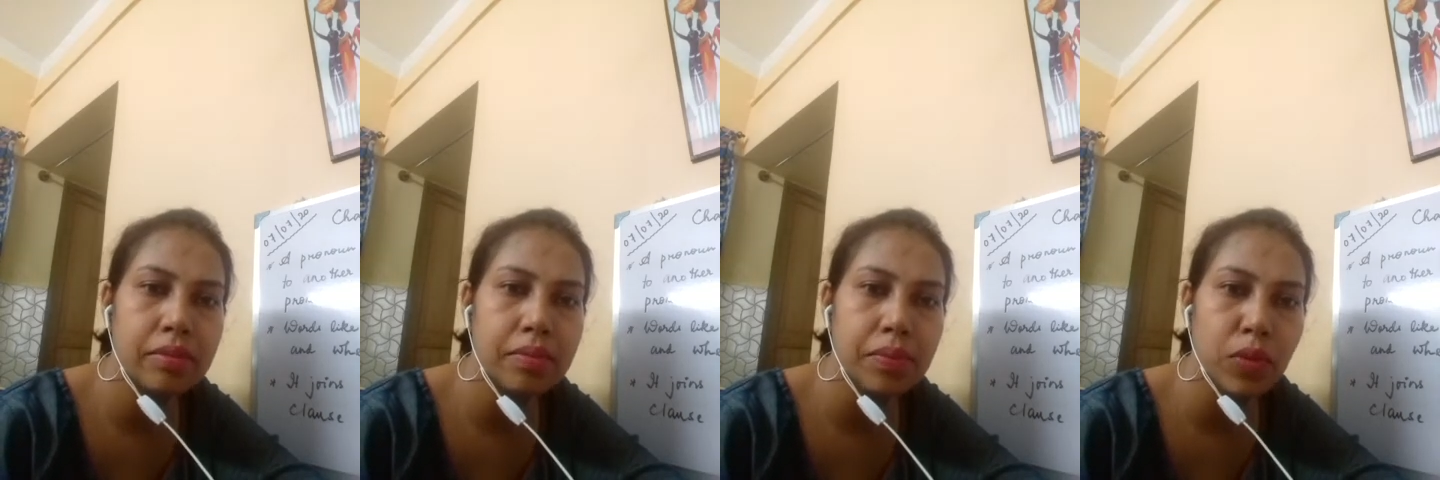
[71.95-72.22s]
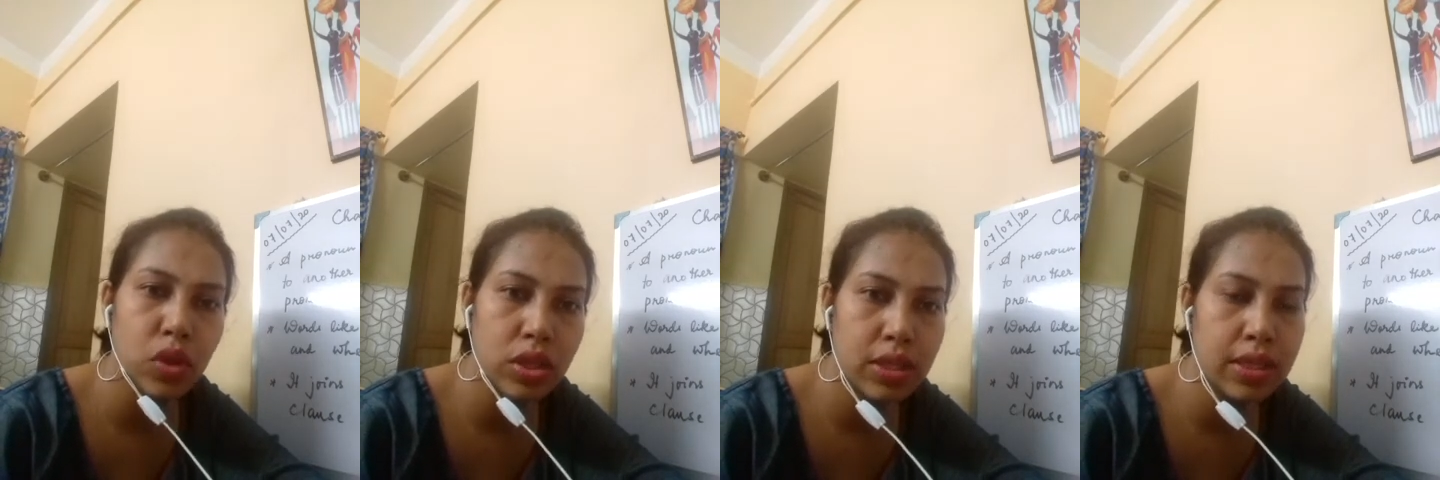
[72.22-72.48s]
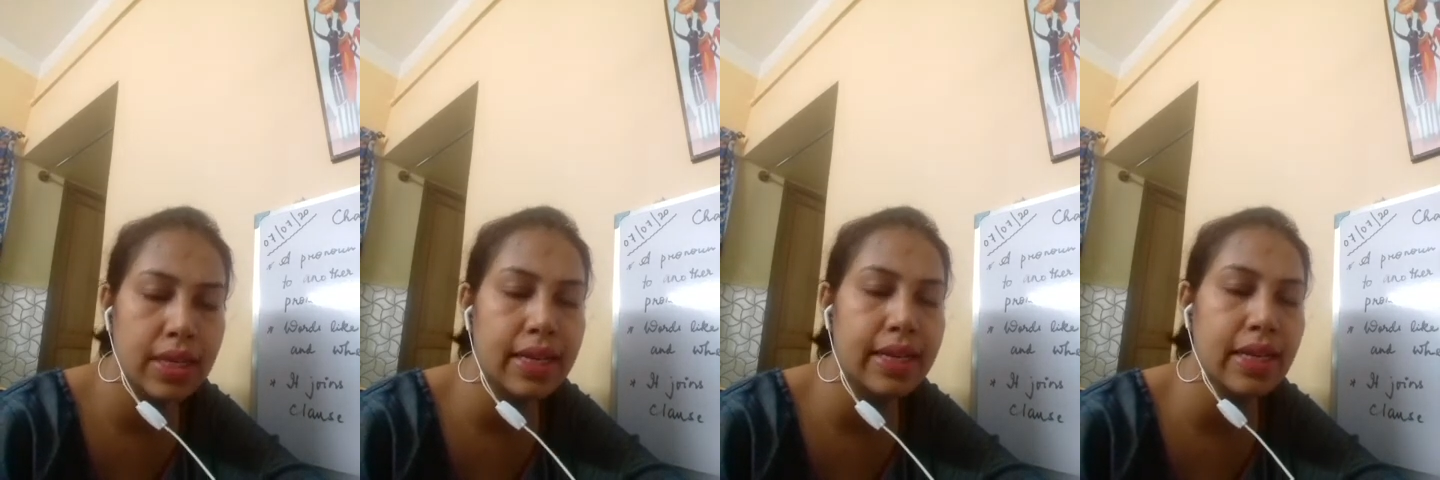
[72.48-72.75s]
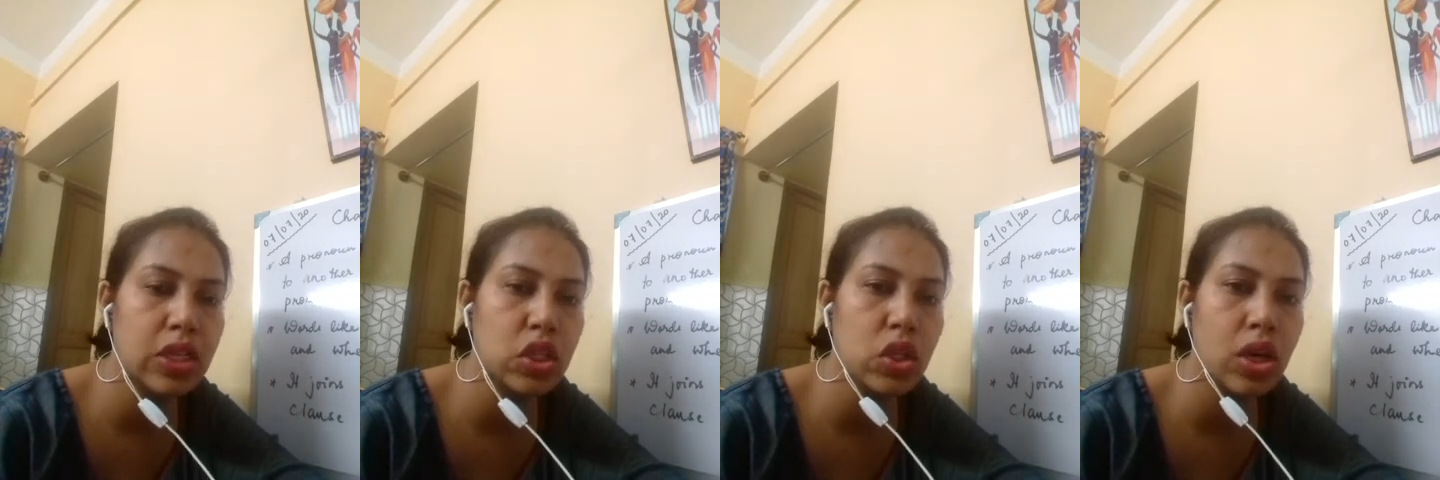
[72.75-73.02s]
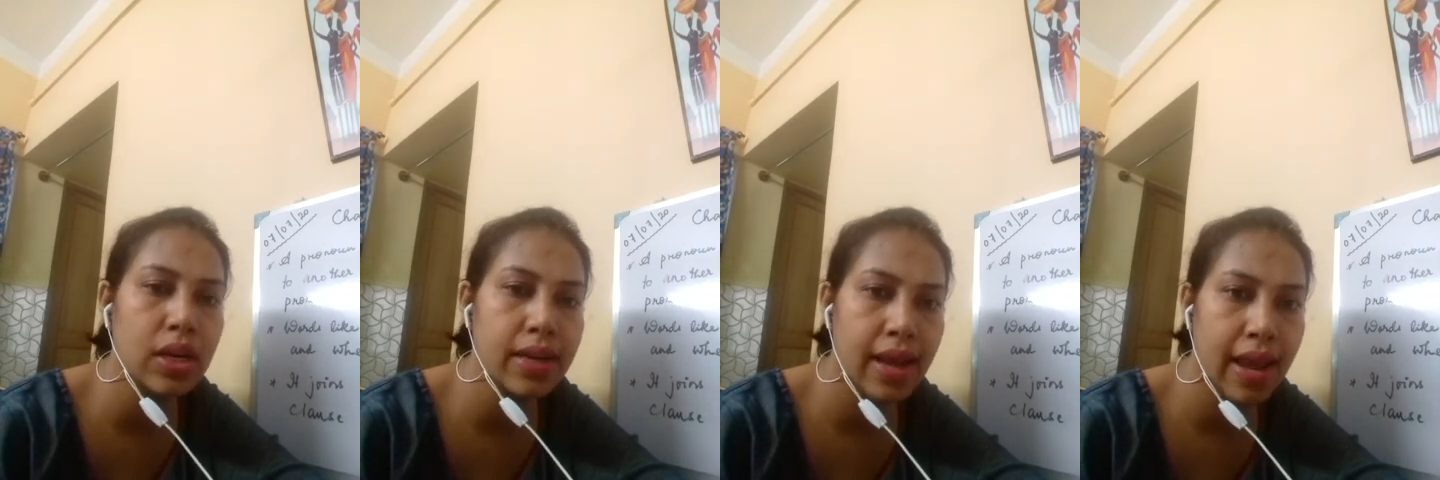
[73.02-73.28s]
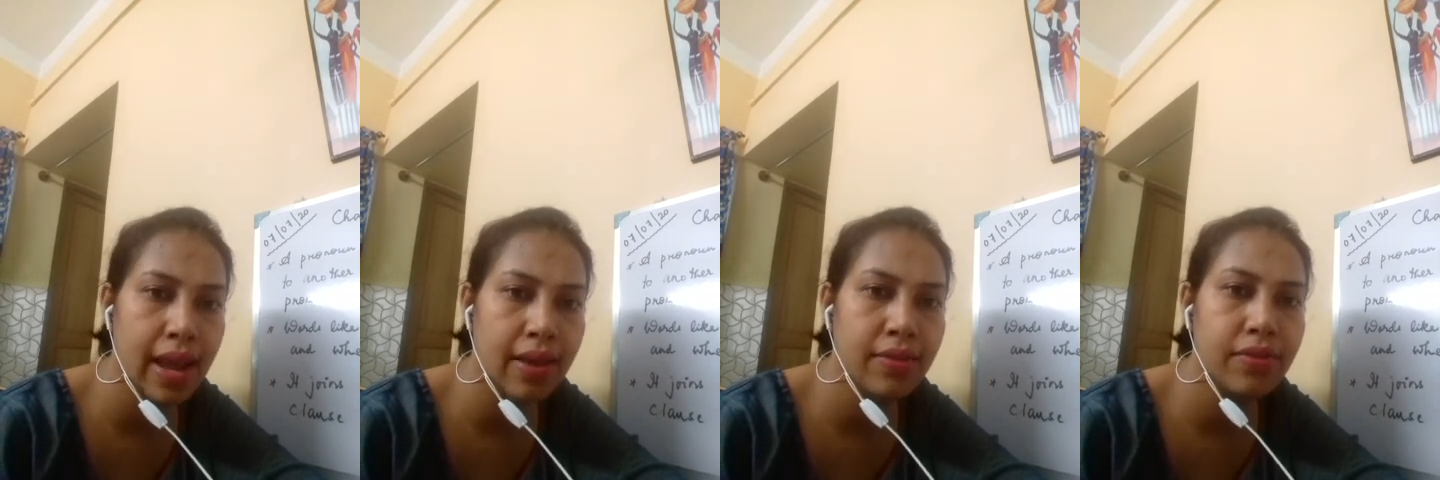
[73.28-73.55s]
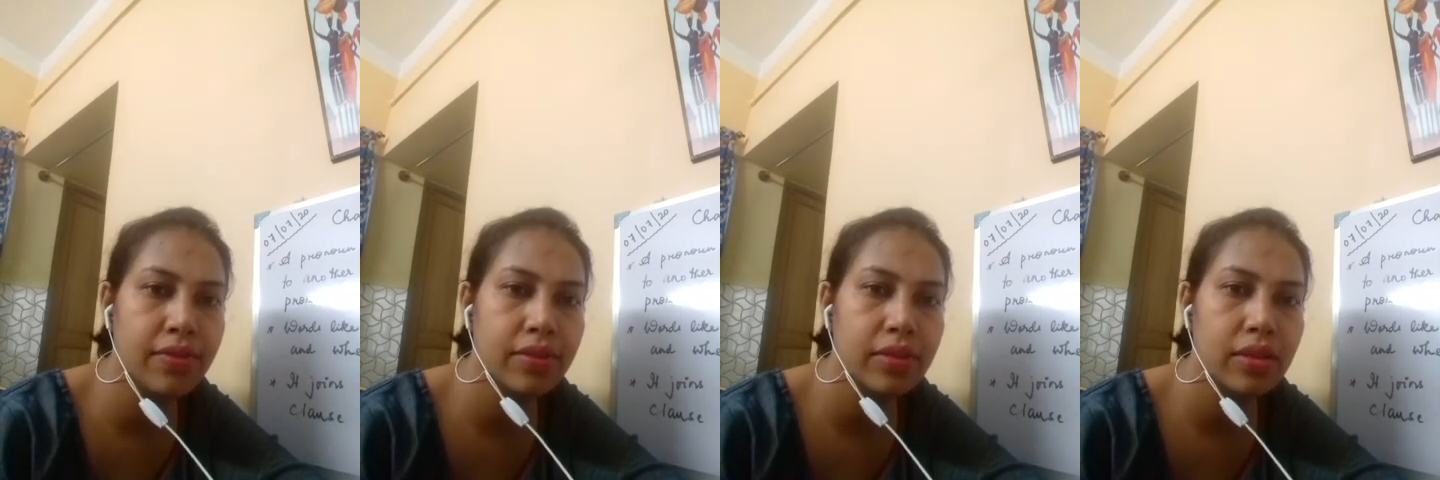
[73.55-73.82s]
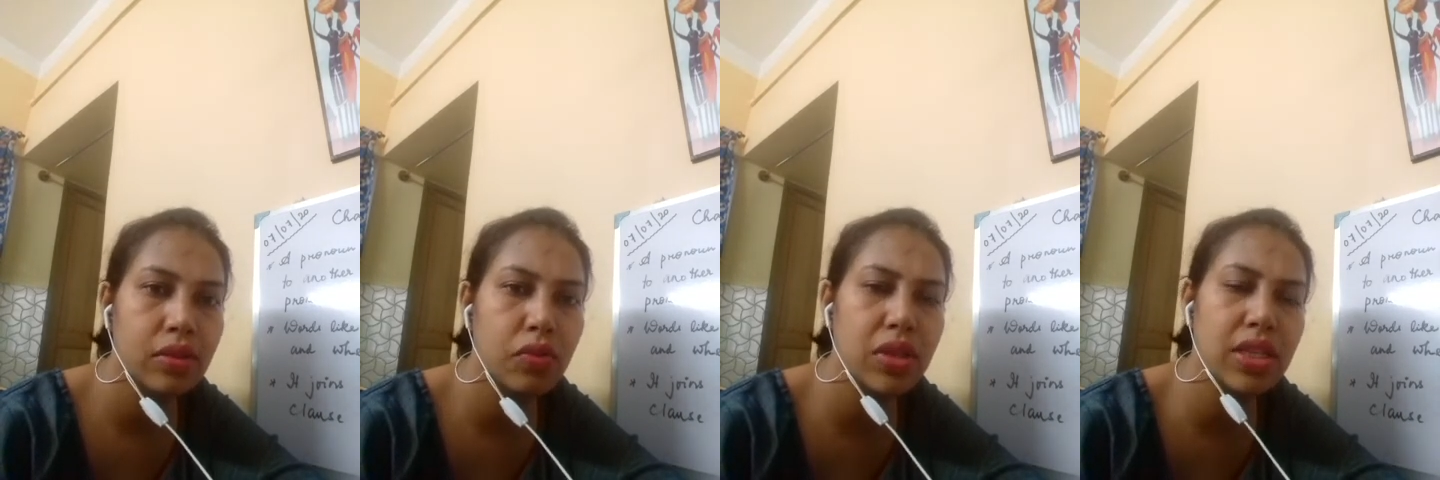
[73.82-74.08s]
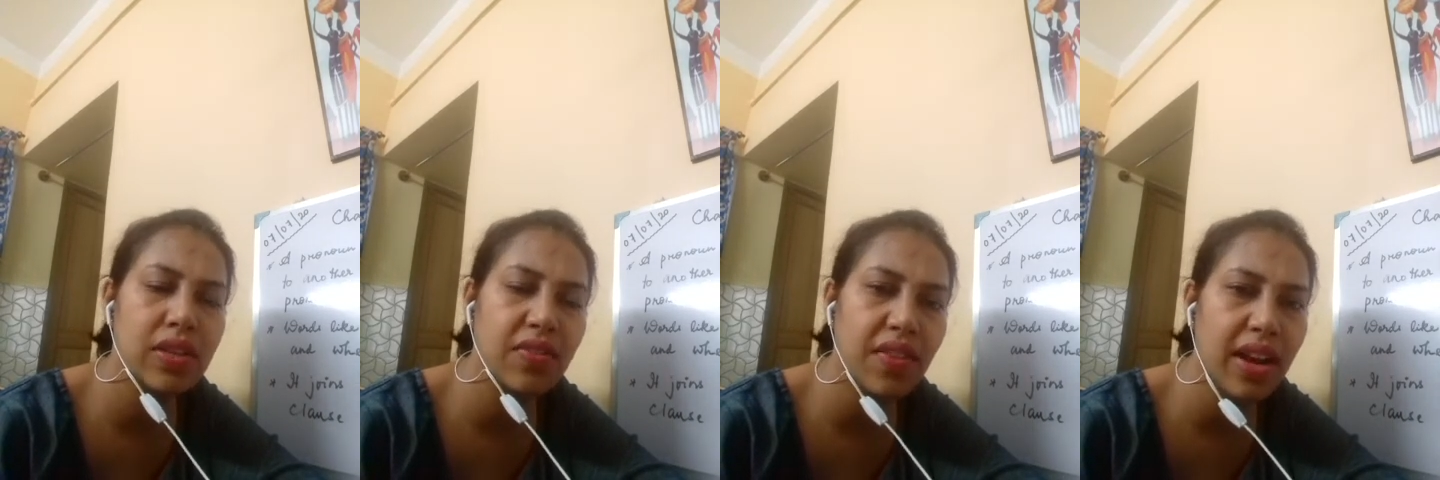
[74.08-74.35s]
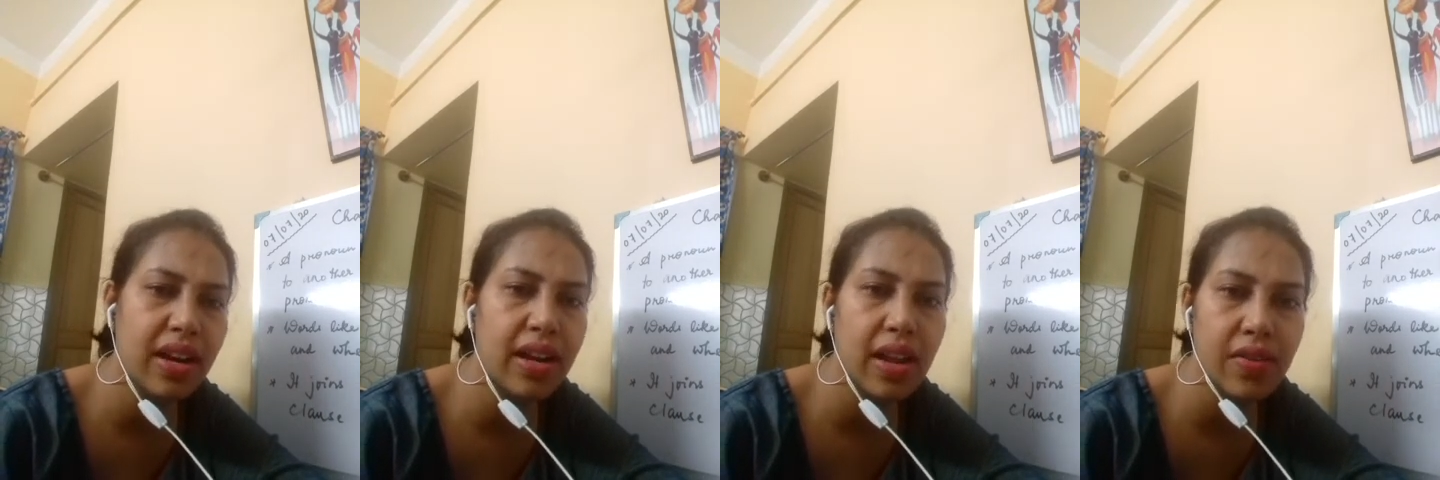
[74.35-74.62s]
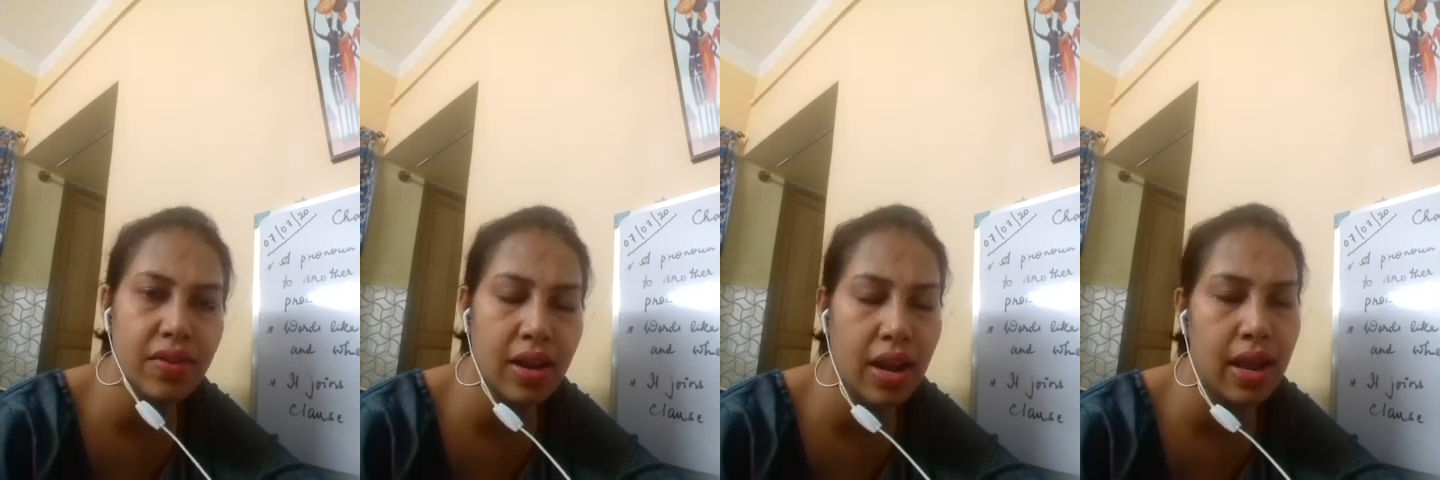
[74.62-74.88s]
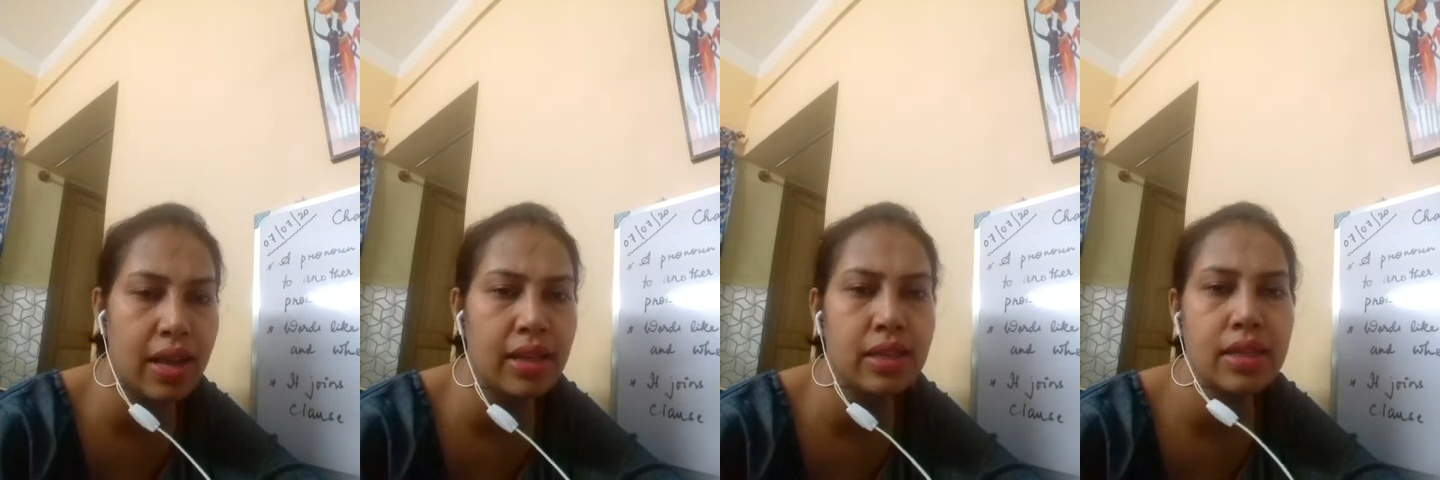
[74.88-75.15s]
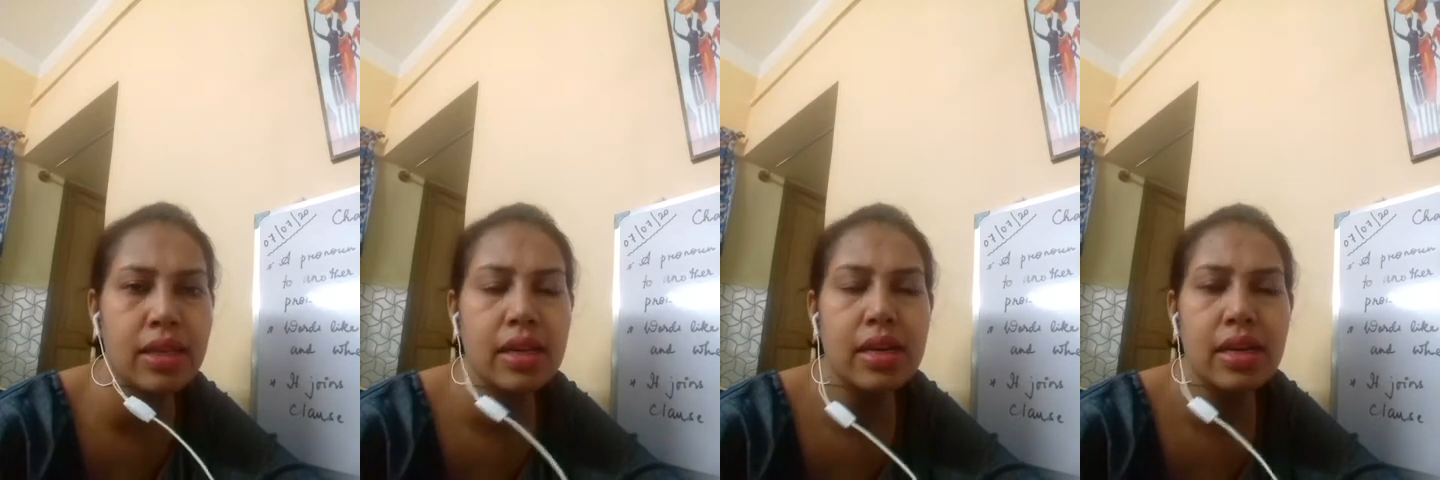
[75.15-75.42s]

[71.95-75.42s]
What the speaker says: mostly does not have, which in fact never has,